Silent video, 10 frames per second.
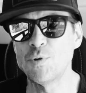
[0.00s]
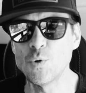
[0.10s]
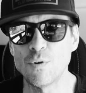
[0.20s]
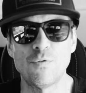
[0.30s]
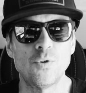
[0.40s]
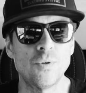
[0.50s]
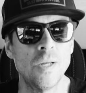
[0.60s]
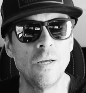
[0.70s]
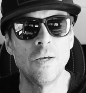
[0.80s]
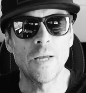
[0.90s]
beautiful,
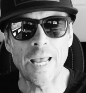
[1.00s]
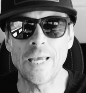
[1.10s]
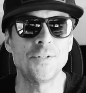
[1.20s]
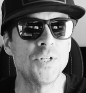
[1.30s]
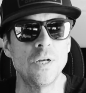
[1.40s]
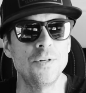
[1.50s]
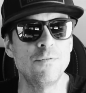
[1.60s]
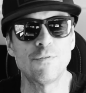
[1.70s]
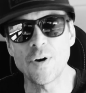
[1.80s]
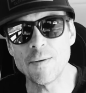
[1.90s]
hand-done
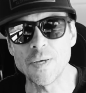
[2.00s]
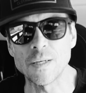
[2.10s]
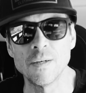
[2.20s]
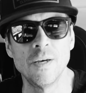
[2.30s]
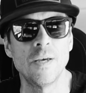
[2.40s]
framing.